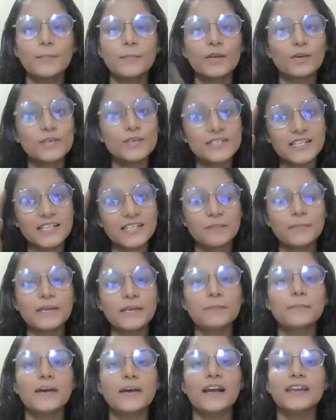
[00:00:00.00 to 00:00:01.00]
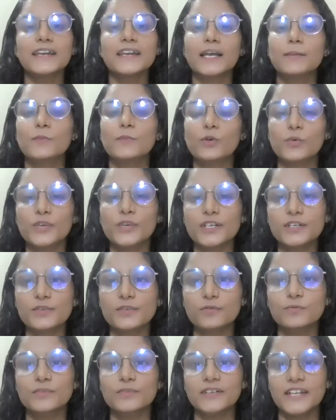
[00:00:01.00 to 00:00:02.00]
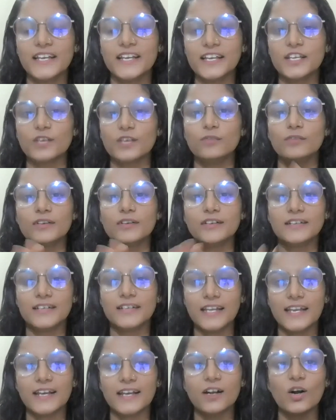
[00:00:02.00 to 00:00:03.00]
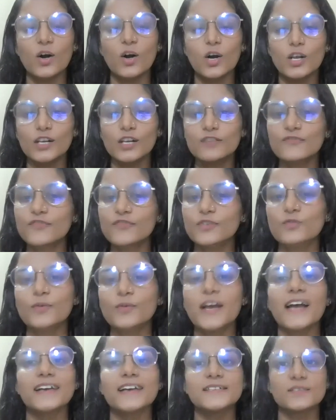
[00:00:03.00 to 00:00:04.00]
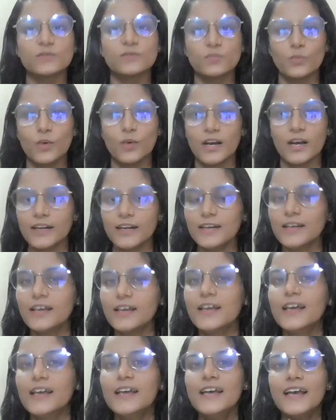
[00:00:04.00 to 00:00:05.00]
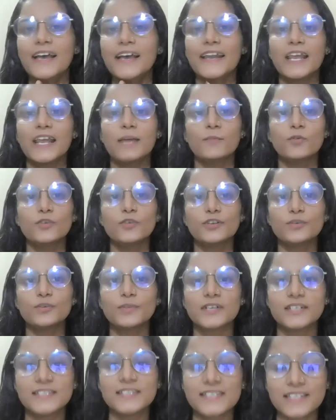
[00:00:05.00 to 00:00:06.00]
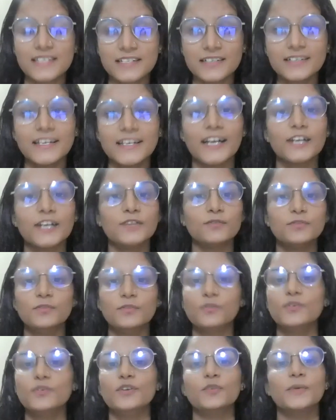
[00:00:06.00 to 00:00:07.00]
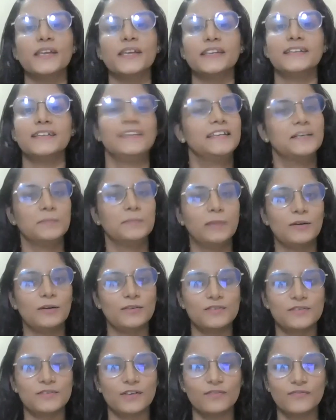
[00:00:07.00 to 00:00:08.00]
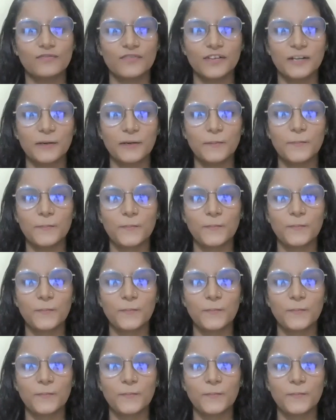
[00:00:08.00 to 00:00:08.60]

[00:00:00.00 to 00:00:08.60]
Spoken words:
Because in my mind, I'm going to take all of you as one, and I'm going to consider that you don't know anything about software,